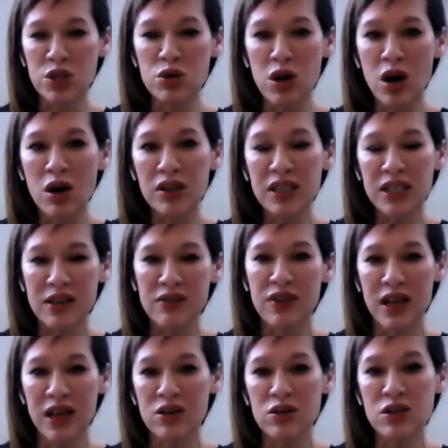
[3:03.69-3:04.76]
You can't give
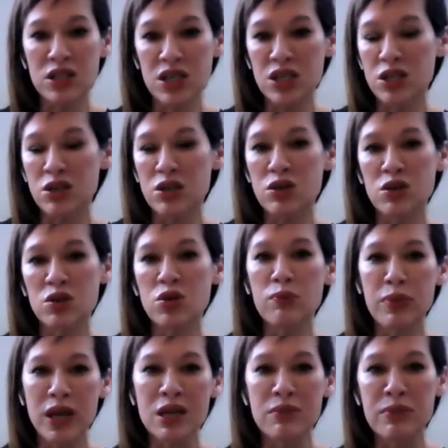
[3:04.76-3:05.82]
that condition to your
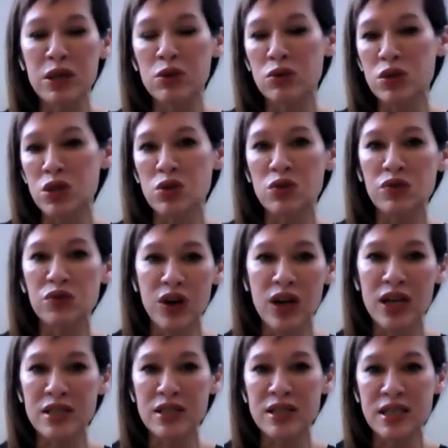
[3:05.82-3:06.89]
baby or to your
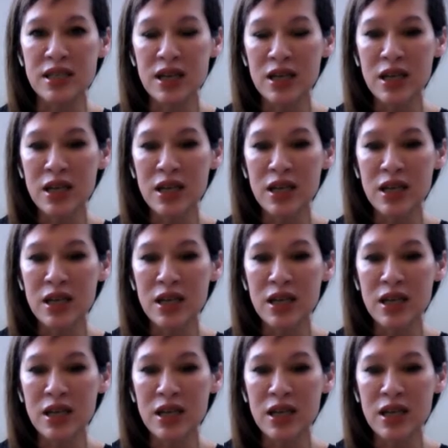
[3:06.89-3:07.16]
friends.